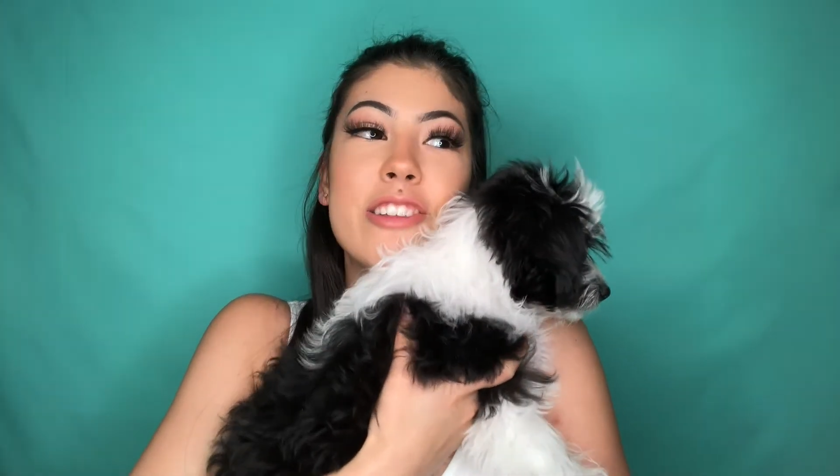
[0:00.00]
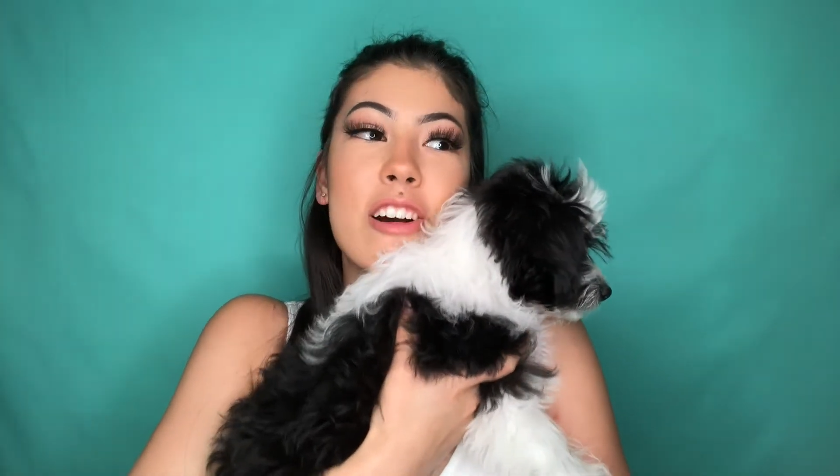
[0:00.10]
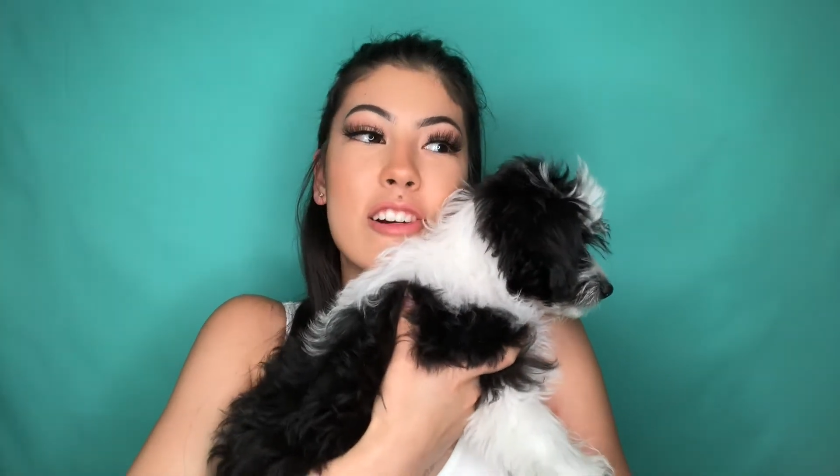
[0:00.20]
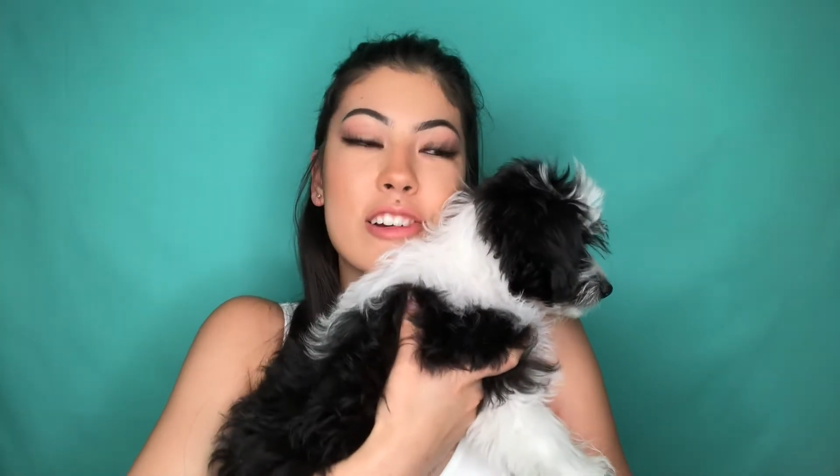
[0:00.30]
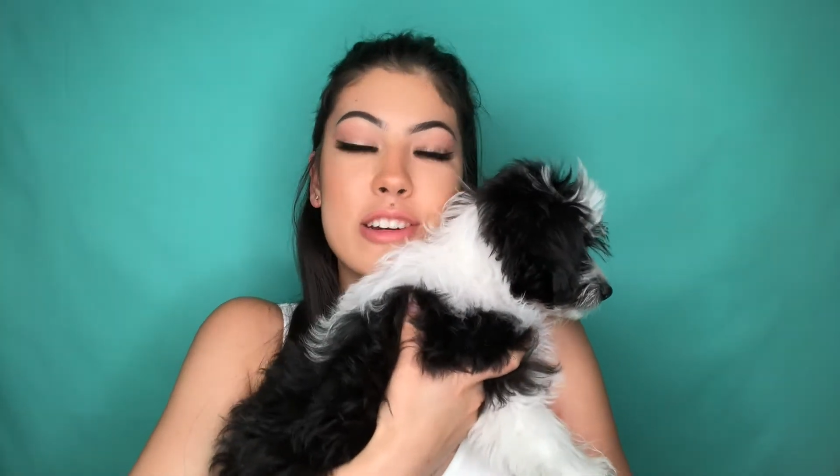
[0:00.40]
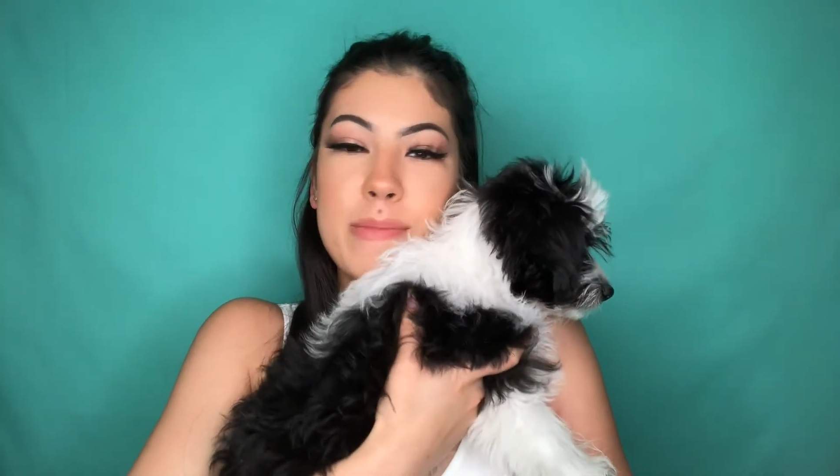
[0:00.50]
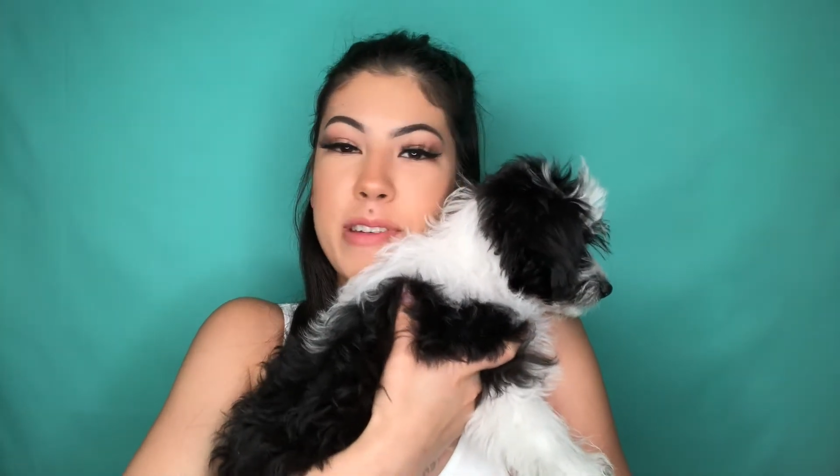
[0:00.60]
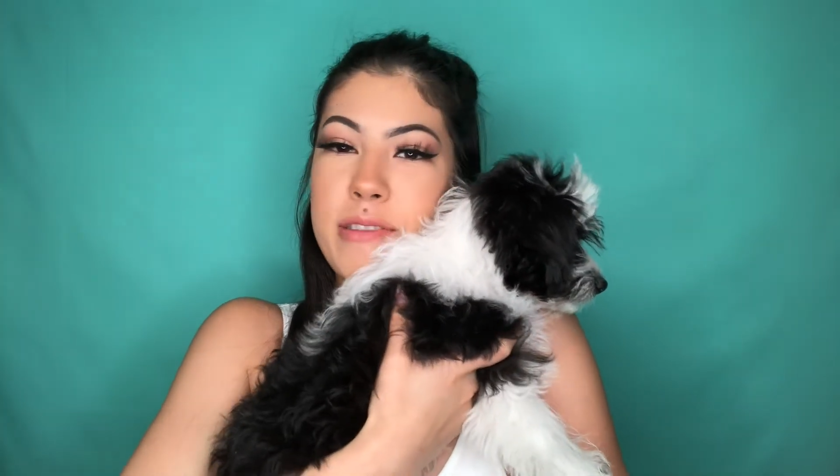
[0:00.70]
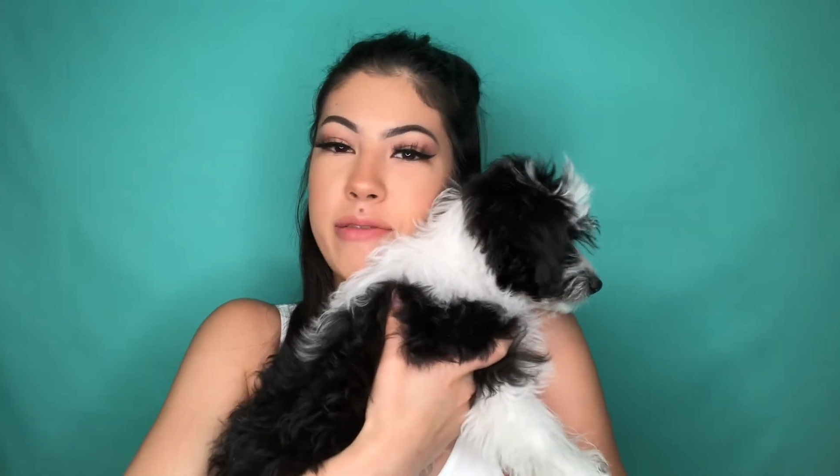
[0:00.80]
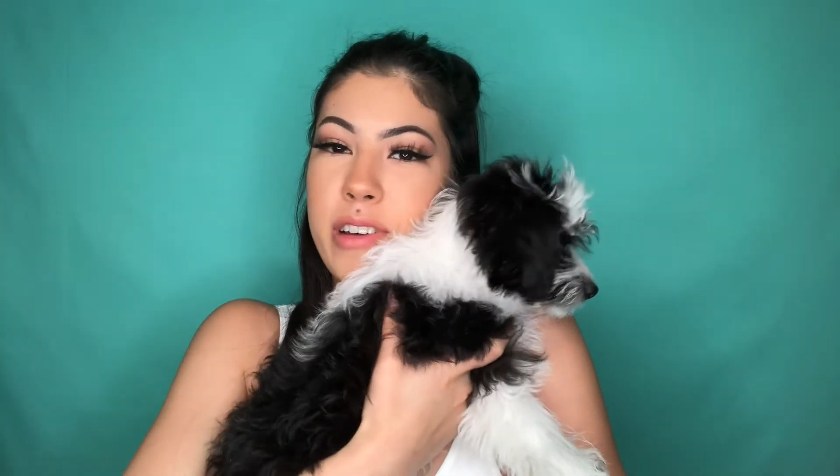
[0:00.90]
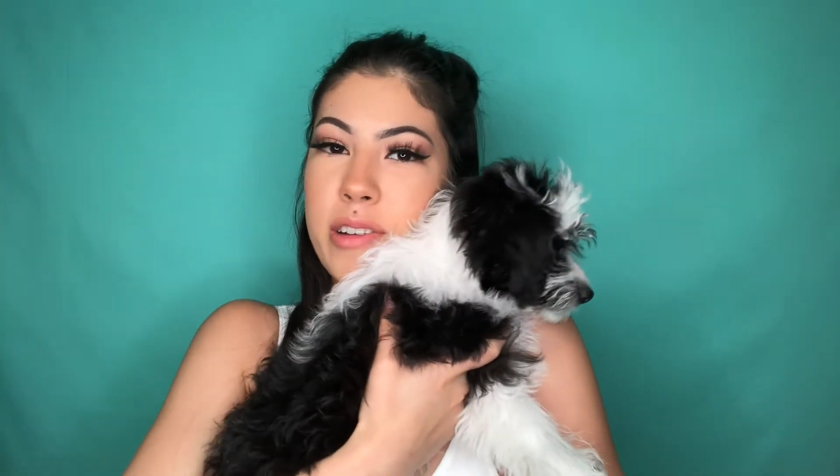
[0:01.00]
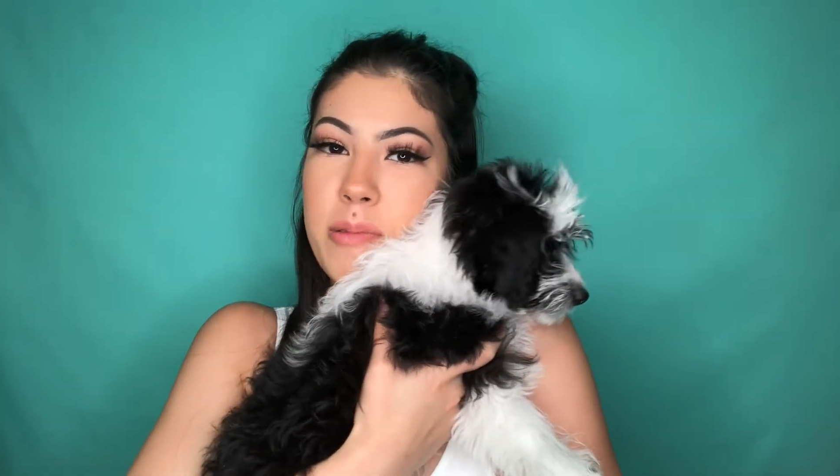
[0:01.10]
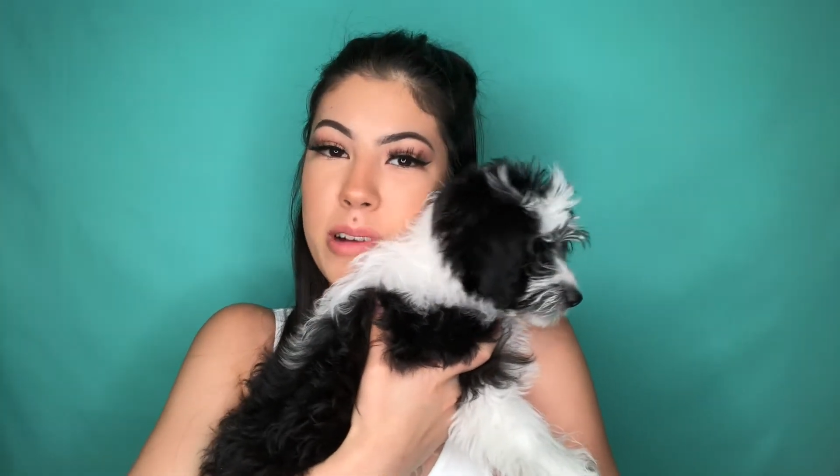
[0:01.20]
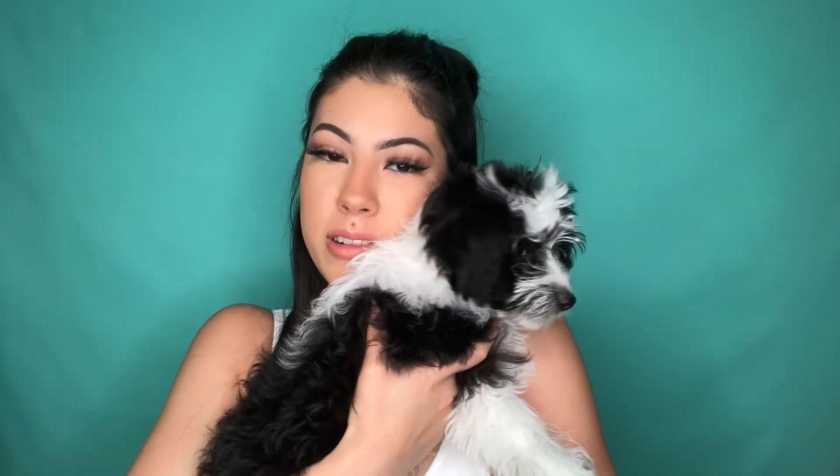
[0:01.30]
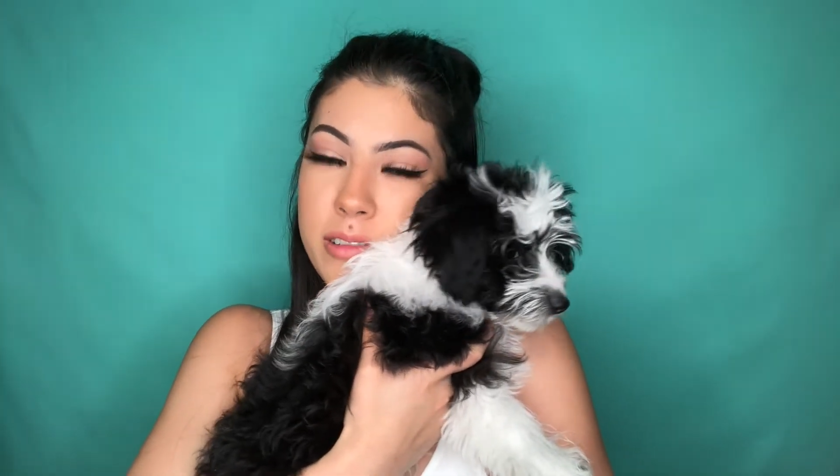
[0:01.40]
not going to be a fun one